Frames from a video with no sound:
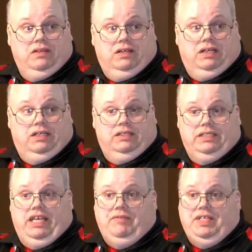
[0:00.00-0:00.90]
Uh,
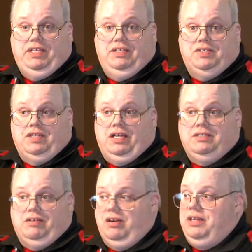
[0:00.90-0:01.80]
AVD does
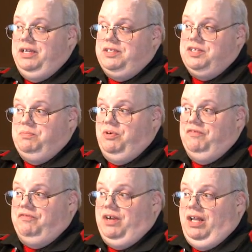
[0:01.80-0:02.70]
not target support
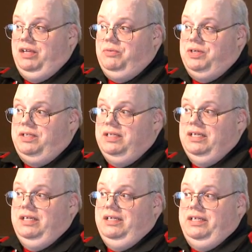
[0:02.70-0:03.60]
for Hollywood.
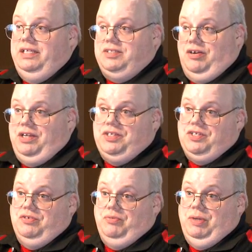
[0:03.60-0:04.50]
It targets
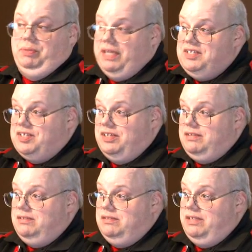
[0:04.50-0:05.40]
to replace it
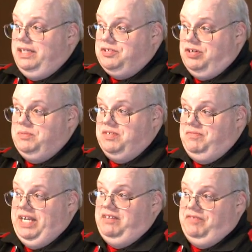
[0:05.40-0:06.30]
in terms of
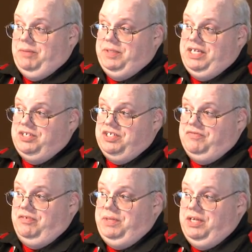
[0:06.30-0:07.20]
native applications
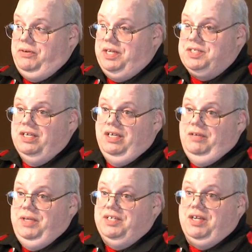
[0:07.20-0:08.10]
for OS,
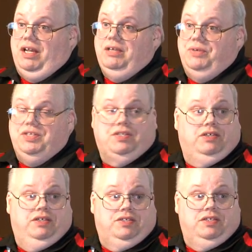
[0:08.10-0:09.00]
because Hollywood is,
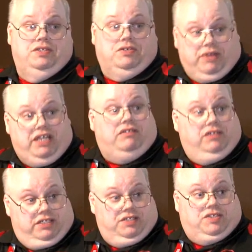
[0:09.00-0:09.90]
is, is great
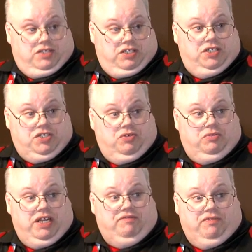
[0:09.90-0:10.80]
in its, in its own
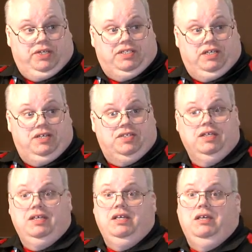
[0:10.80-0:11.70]
right for what it does,
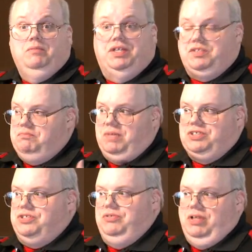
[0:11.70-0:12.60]
but it's
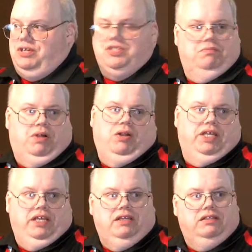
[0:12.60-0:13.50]
much too large and
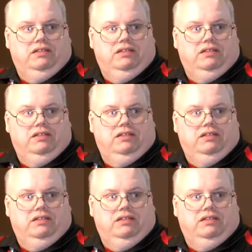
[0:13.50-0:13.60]
bulky